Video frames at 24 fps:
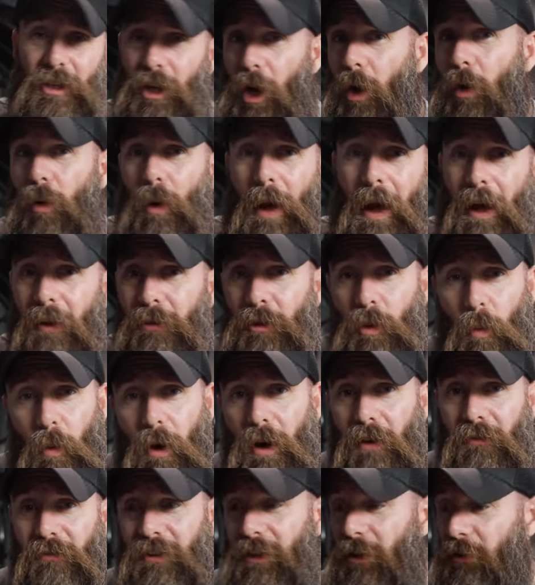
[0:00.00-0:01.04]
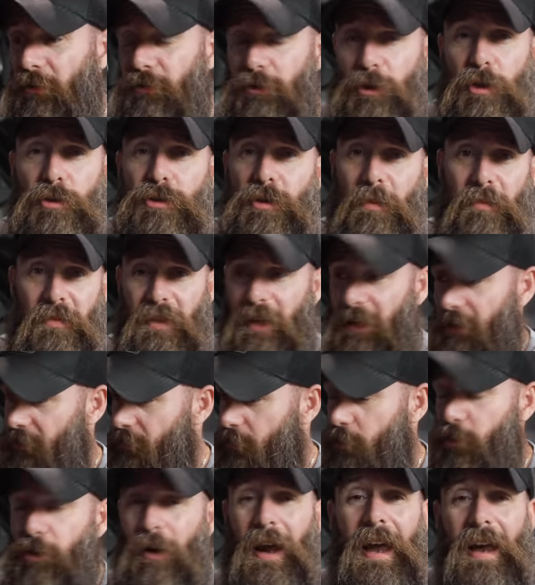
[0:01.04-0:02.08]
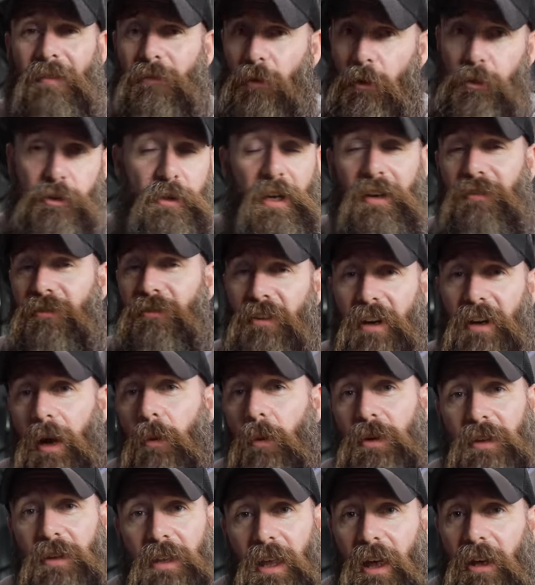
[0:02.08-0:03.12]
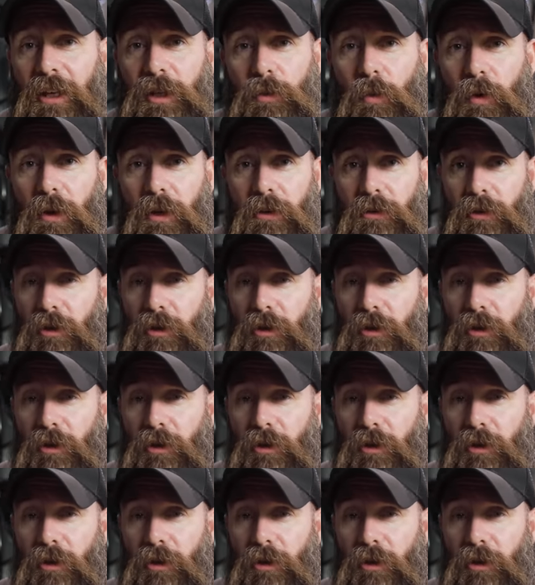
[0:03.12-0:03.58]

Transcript: of go out in the work field and do some things or travel, try to figure out what the hell you want to